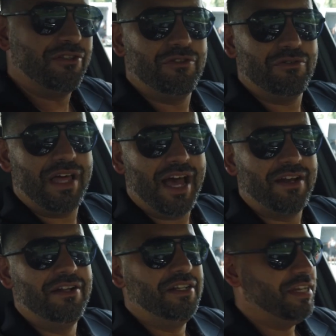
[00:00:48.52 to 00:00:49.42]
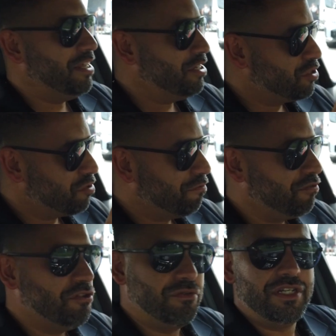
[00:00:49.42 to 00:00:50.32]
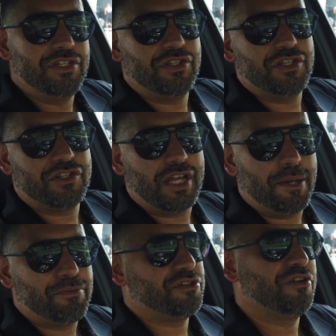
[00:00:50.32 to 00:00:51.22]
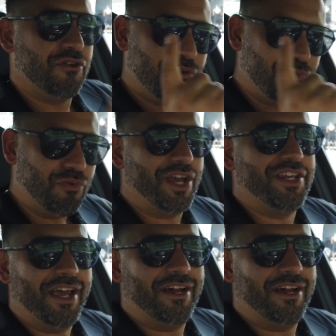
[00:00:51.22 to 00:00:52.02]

to do that in just a few easy steps right